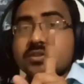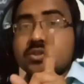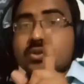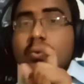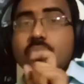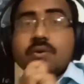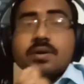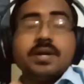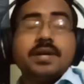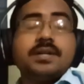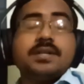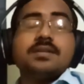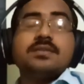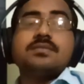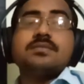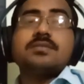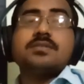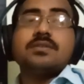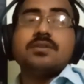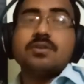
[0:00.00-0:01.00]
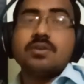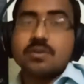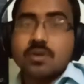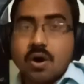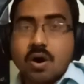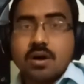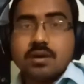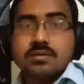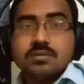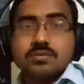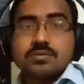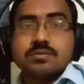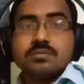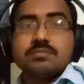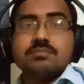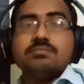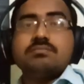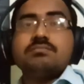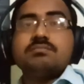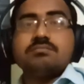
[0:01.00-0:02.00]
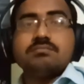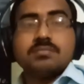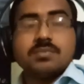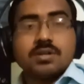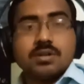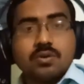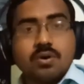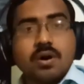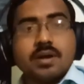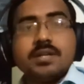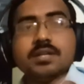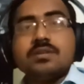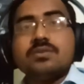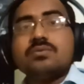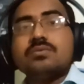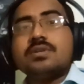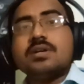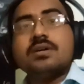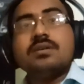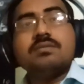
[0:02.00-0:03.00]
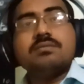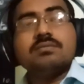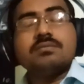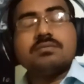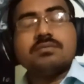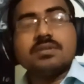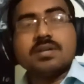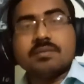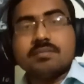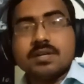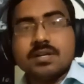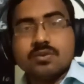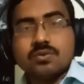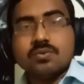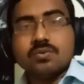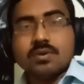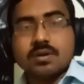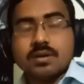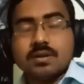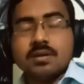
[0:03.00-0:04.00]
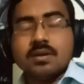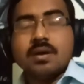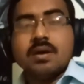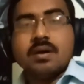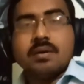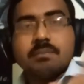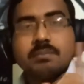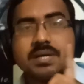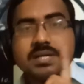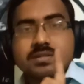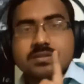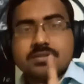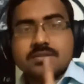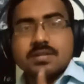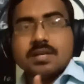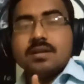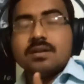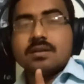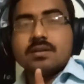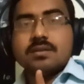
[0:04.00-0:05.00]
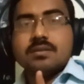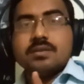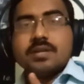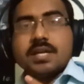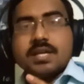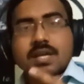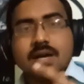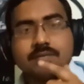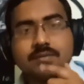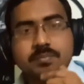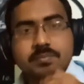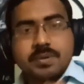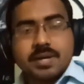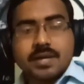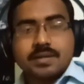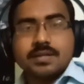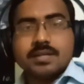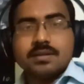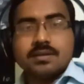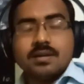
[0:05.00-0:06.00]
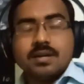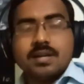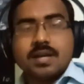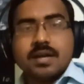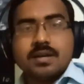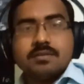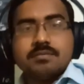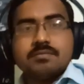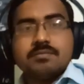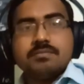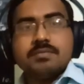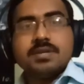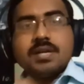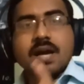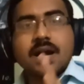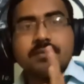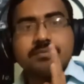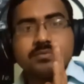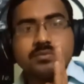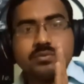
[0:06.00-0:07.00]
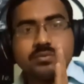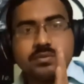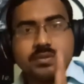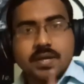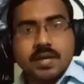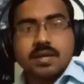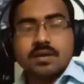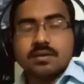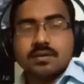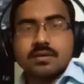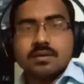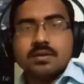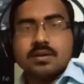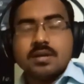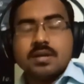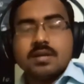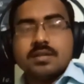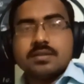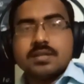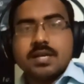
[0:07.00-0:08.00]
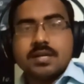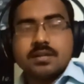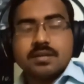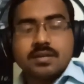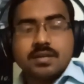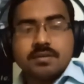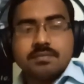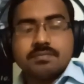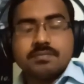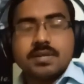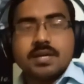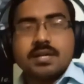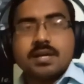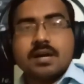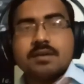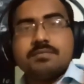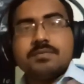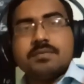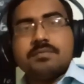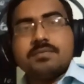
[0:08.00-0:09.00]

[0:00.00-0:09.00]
Though it is wrong according to the given rule, But still, in our practical life, we have to think that if there are